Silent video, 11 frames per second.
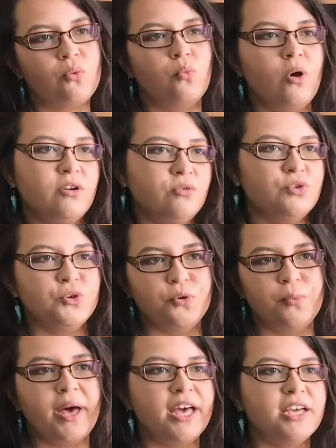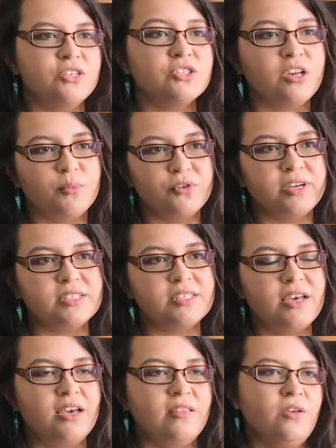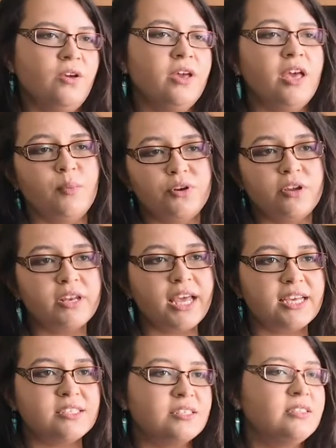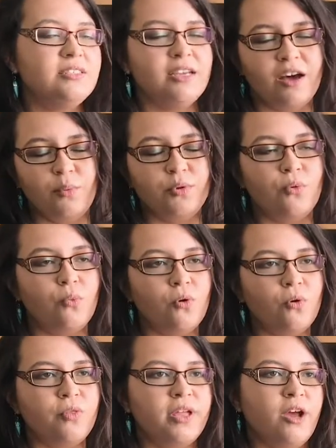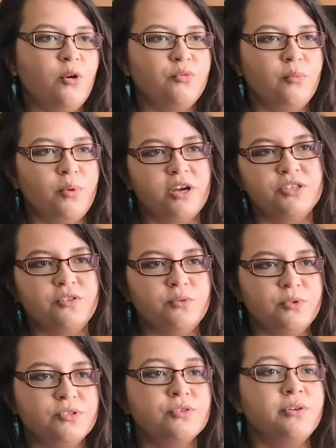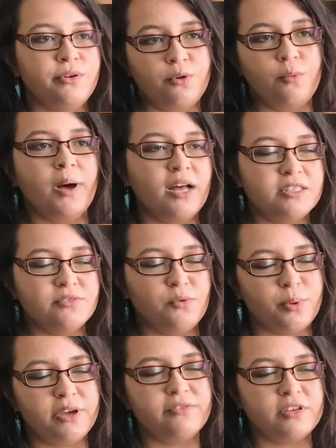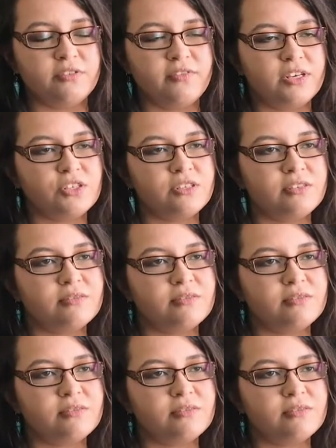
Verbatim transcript: one or two page summaries that you can keep on your desk, stick up on a wall that help remind you the most critical parts of a brief intervention.